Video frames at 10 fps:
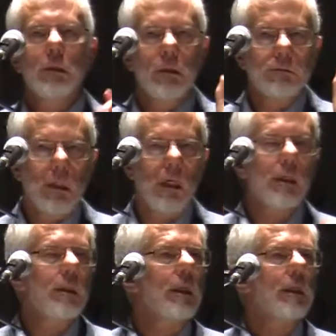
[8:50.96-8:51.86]
One
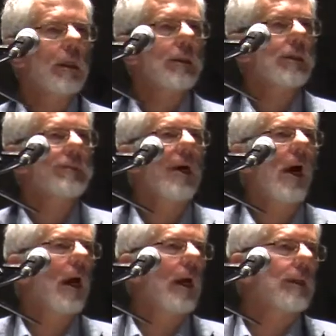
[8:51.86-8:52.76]

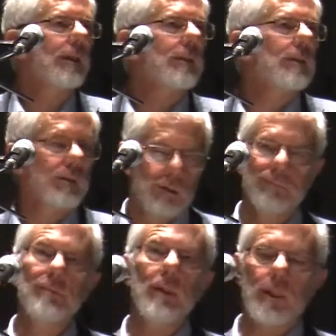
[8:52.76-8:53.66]
inspired
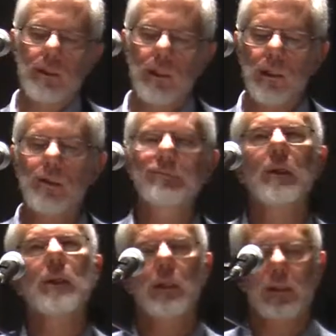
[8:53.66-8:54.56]
Buddhist teacher
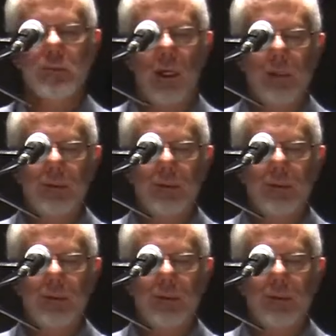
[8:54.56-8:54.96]
put it this way: